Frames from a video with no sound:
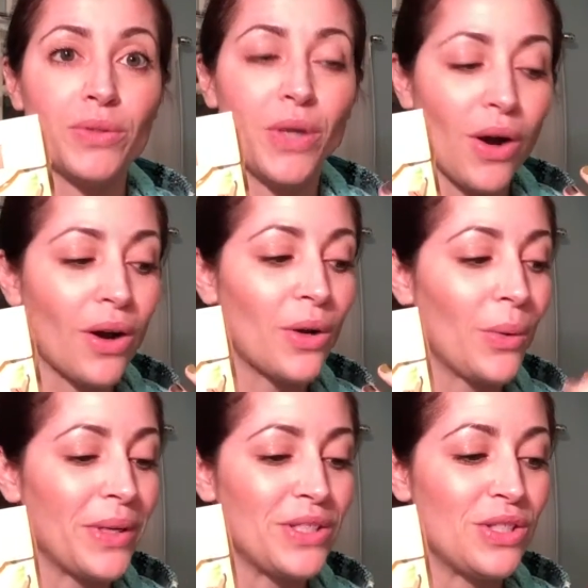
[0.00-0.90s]
are
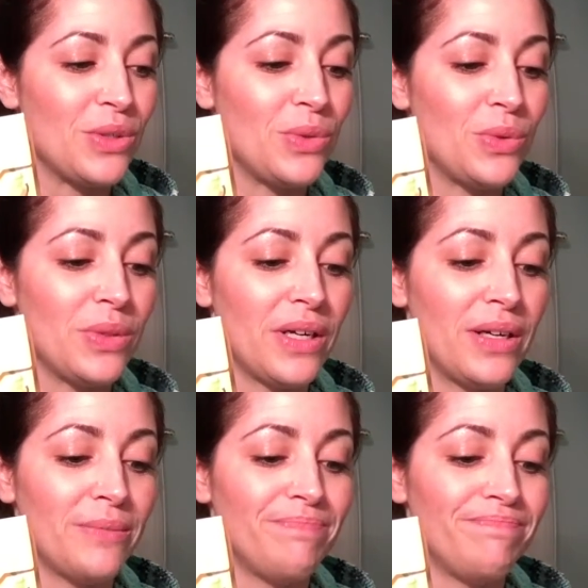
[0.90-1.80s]
going to,
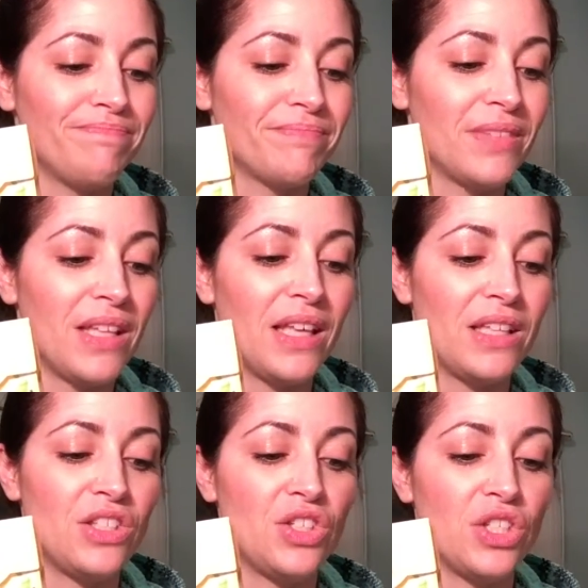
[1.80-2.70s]

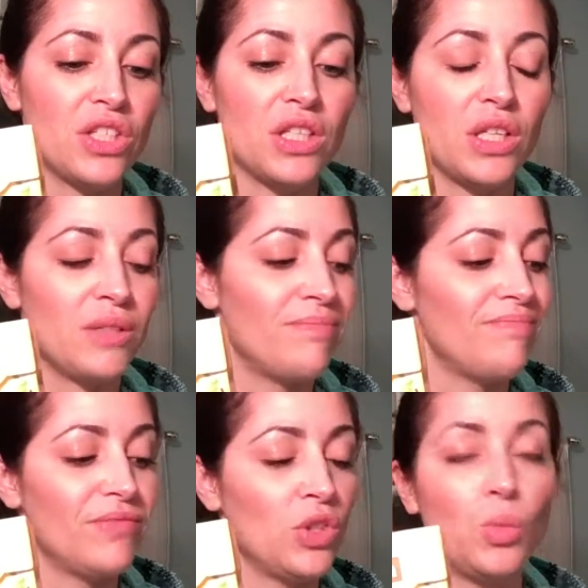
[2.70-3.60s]
it's just
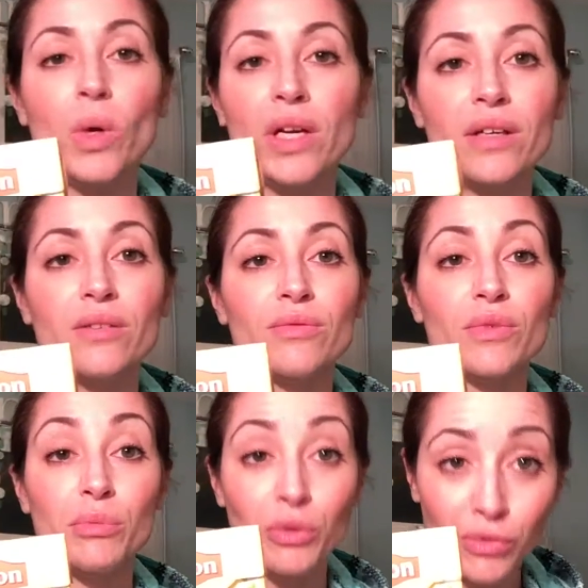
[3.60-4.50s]
you want to
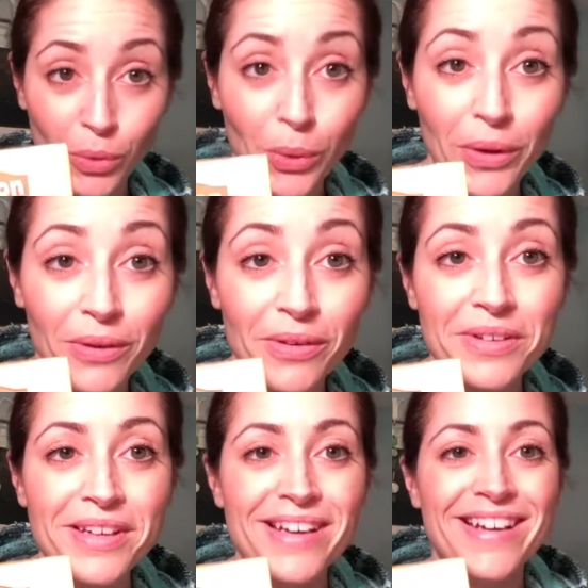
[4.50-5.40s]
remove the oil
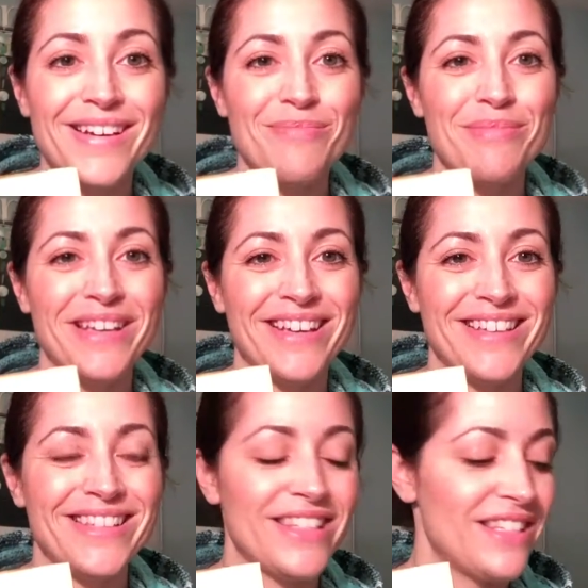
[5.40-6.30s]

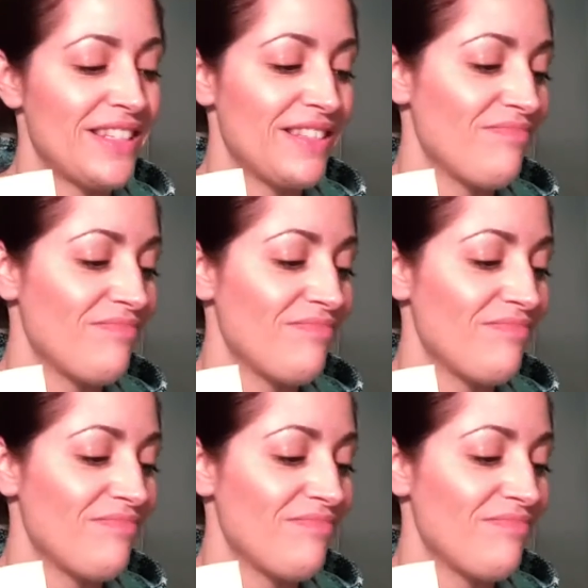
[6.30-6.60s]
because